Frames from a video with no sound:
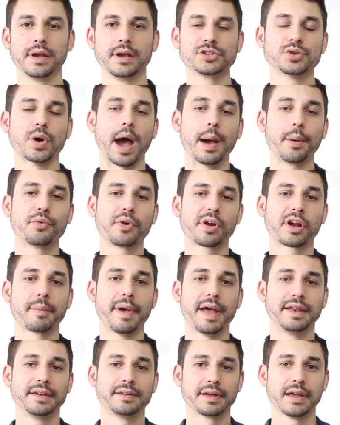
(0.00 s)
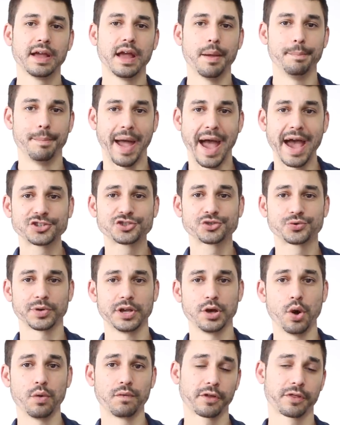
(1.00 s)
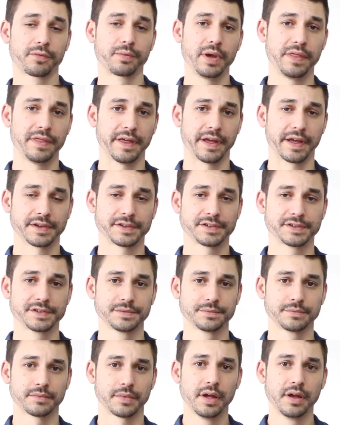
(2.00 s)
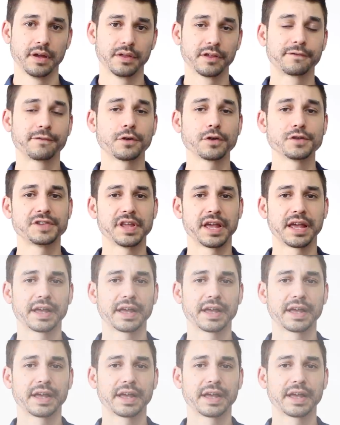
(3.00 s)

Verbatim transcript: So I would recommend mastery over three things. The first